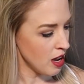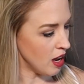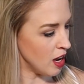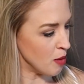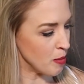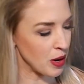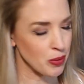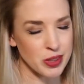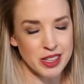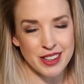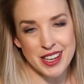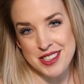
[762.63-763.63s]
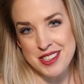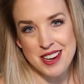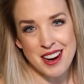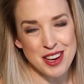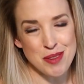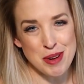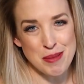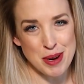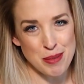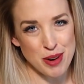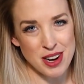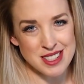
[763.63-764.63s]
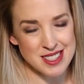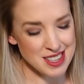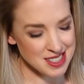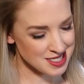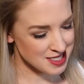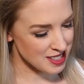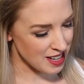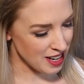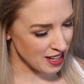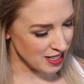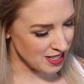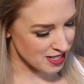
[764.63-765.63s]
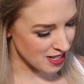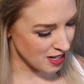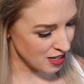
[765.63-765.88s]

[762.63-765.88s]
I really like to document my process, and